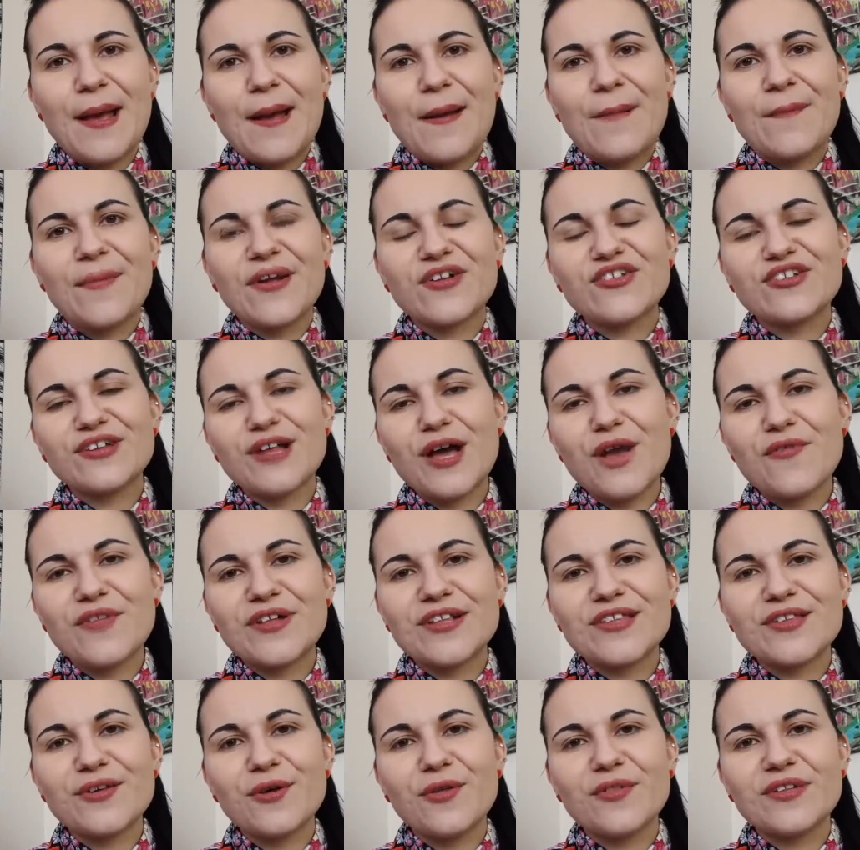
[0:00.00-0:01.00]
Much love
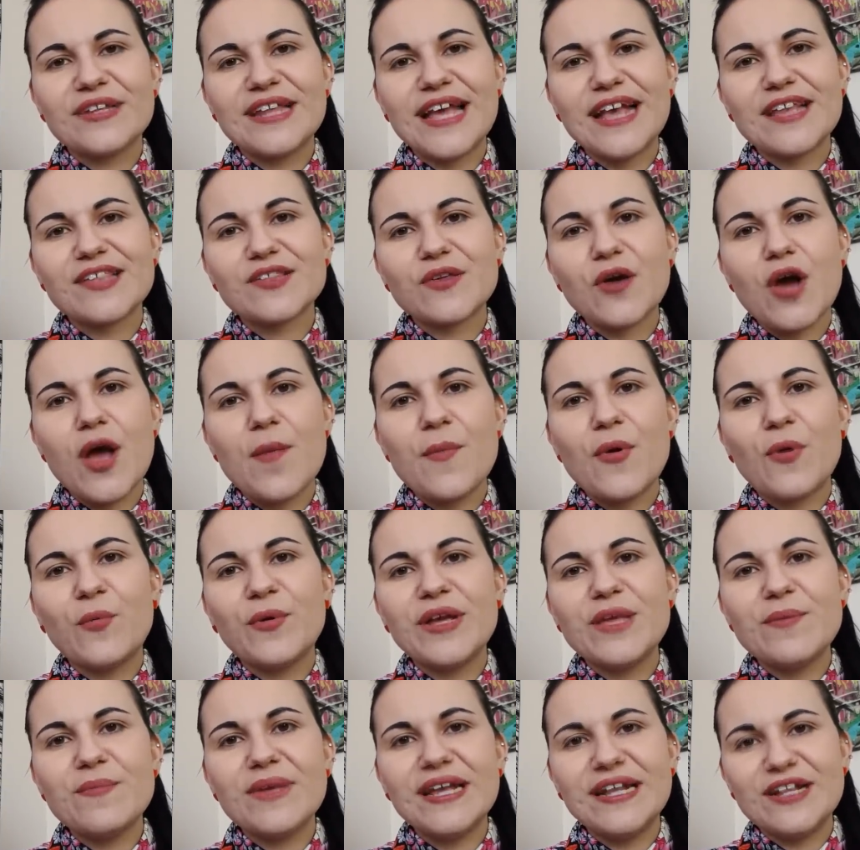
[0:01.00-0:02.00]
until the next time
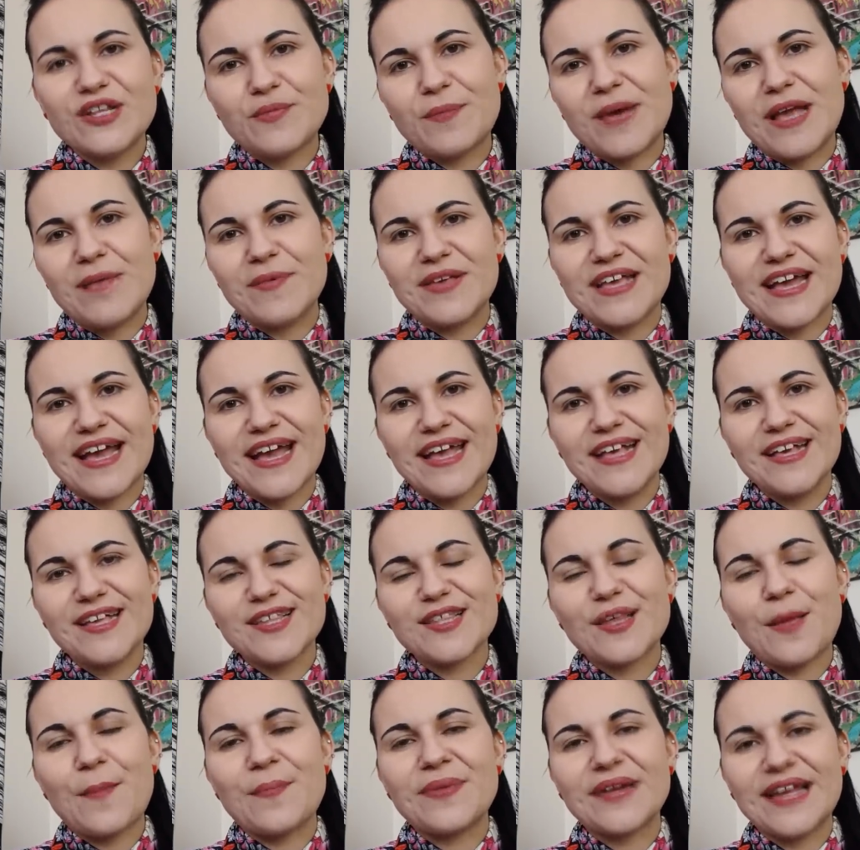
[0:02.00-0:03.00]
we meet, baby
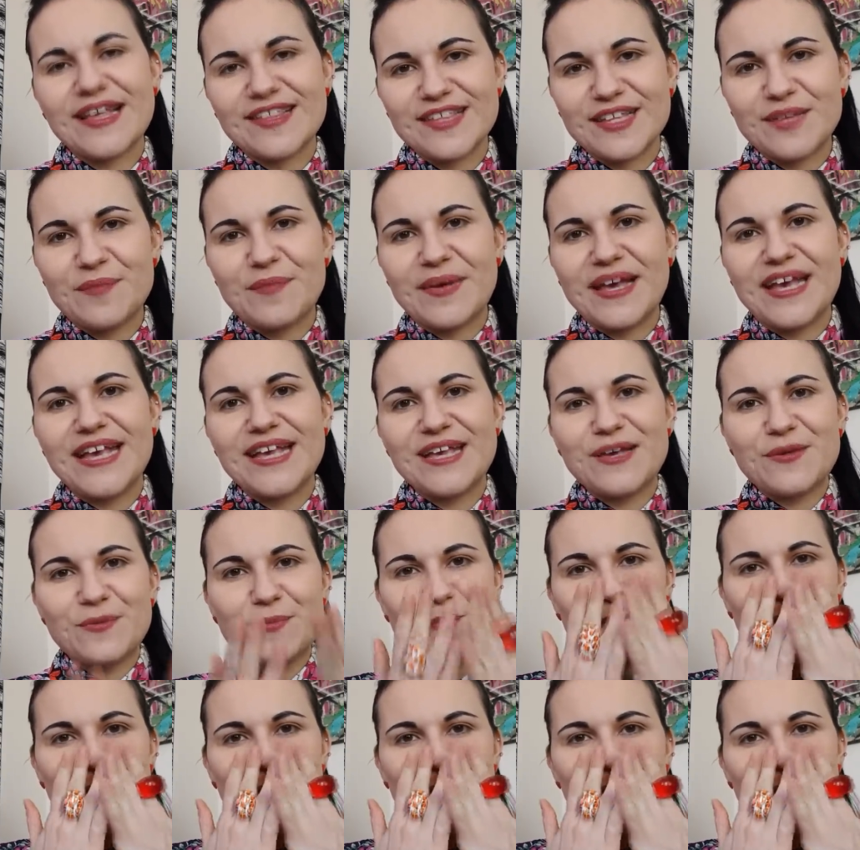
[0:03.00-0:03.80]
cakes. Blessed be.